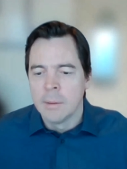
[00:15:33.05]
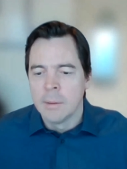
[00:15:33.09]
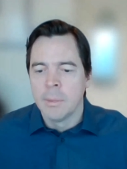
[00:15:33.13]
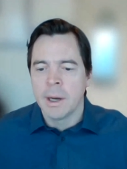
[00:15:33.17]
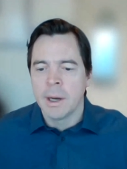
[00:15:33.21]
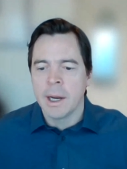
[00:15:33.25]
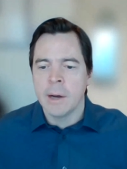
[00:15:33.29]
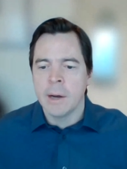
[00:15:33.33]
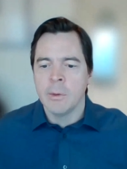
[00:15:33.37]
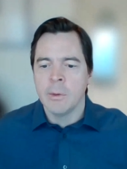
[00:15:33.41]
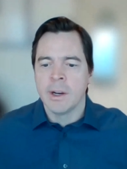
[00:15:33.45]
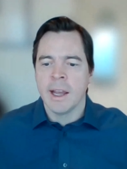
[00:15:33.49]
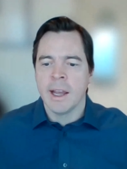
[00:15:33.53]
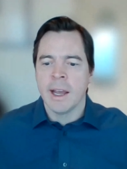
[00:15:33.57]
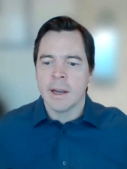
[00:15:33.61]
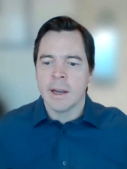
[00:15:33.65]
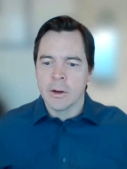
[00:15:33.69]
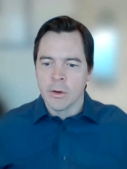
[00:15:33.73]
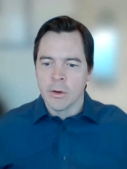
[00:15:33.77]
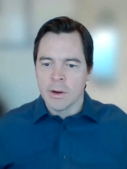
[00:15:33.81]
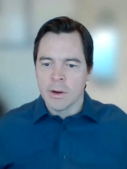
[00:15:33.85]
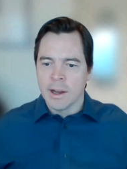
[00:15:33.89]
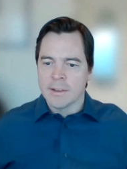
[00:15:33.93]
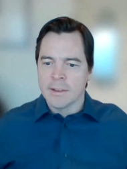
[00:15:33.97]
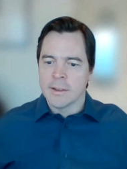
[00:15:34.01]
But I would
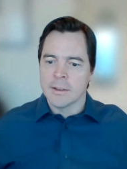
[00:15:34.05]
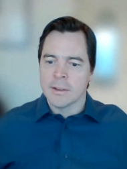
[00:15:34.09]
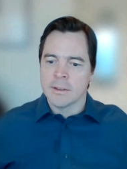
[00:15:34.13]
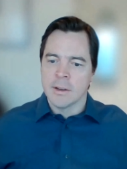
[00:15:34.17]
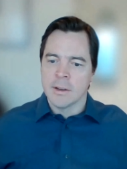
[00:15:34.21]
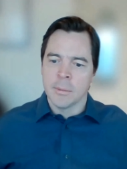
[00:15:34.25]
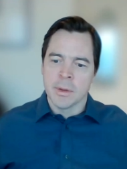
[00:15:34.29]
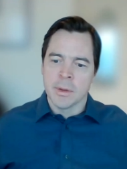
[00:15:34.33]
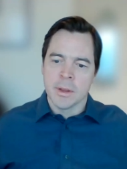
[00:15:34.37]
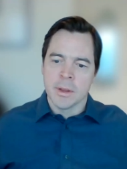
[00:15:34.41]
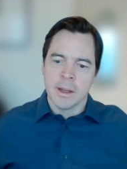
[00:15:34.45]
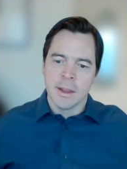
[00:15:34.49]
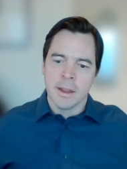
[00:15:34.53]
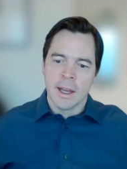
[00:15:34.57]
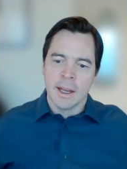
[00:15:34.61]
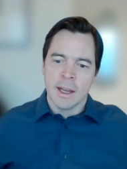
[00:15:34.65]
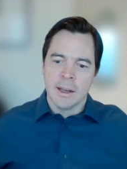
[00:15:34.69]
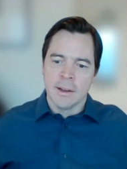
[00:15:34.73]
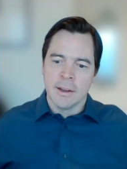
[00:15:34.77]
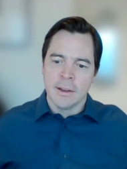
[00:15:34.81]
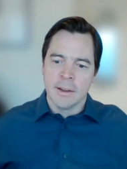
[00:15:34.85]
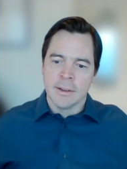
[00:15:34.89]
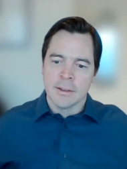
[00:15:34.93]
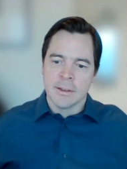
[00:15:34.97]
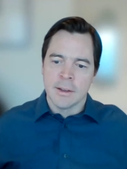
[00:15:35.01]
categorize as something that
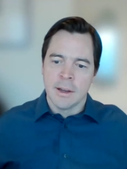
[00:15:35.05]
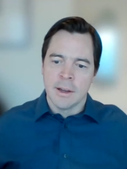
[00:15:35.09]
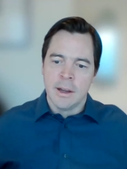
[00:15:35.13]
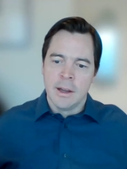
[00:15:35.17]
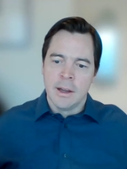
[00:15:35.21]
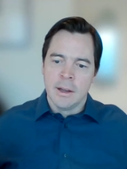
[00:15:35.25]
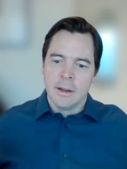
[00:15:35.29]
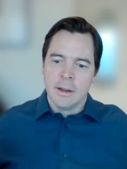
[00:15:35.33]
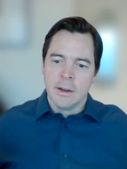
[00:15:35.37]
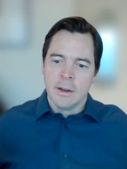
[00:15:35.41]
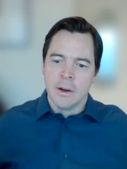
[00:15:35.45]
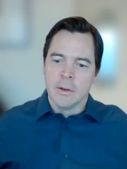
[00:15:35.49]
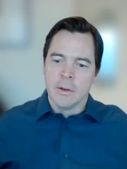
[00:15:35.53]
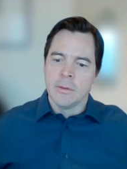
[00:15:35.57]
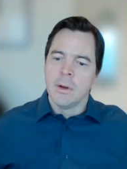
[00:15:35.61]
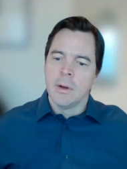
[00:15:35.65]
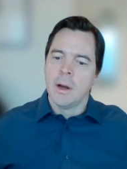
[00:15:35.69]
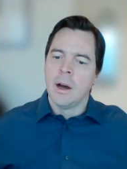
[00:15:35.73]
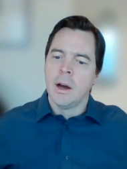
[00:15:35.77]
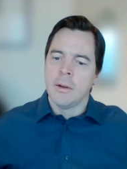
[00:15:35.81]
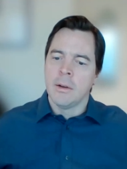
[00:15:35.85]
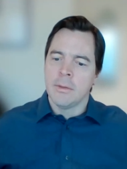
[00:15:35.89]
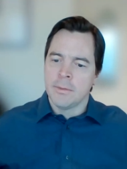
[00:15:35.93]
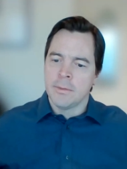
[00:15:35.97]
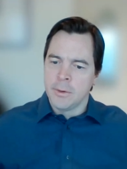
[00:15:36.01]
is, you
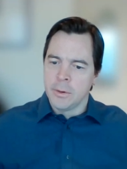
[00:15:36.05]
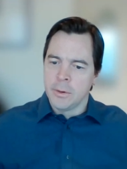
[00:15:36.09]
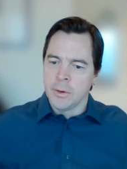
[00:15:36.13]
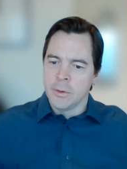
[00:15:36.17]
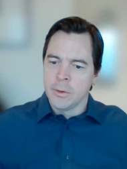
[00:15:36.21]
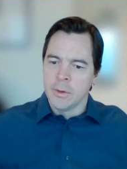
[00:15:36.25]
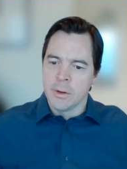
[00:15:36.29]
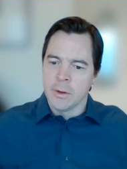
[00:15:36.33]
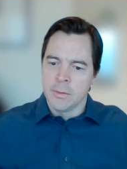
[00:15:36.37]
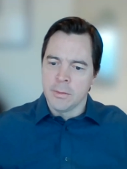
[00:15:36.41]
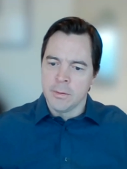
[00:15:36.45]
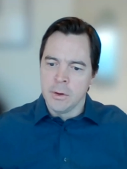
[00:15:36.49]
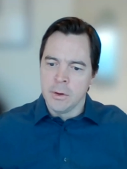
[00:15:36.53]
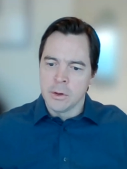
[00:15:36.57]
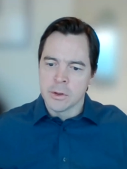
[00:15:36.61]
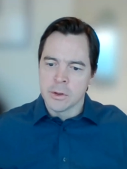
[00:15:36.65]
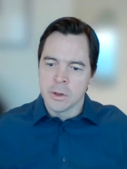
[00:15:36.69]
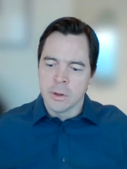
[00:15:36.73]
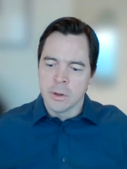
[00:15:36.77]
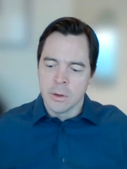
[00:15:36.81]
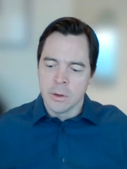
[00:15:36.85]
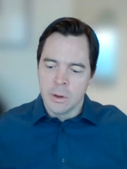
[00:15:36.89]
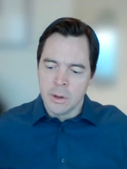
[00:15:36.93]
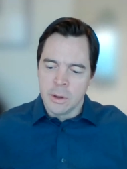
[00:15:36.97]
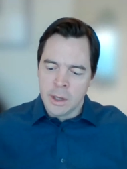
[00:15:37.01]
know, further in the
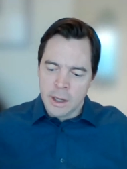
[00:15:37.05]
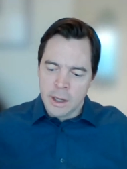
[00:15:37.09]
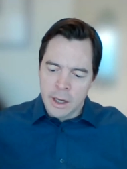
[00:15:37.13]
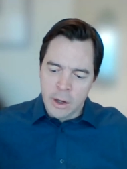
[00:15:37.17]
future.